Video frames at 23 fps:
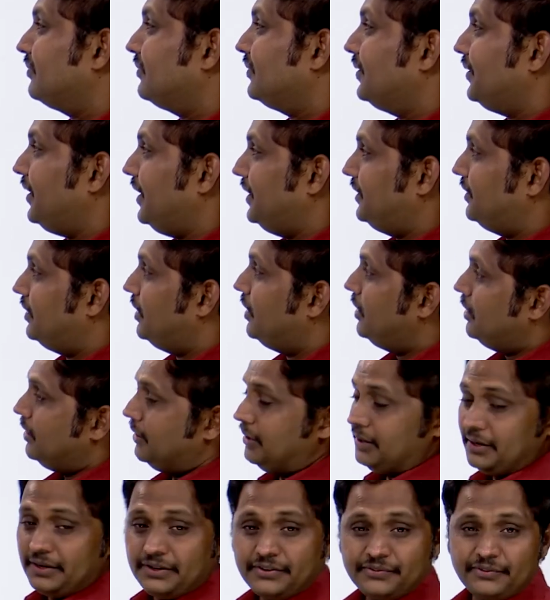right.
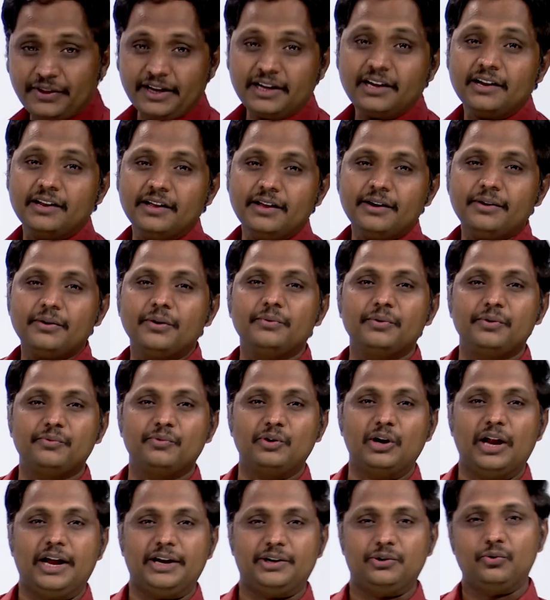It is very clear. We would
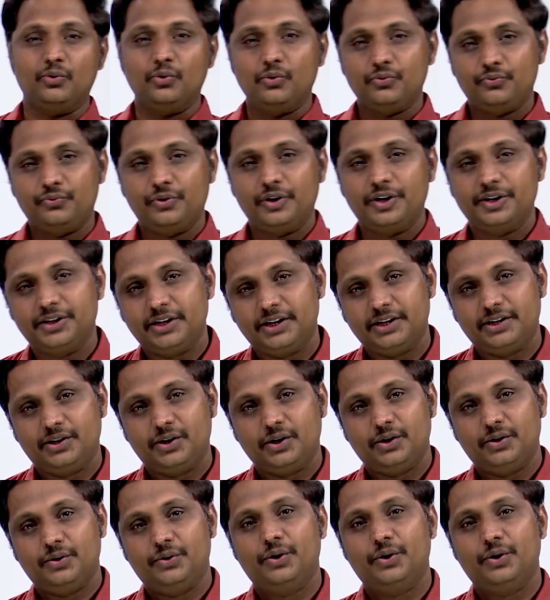like to go for that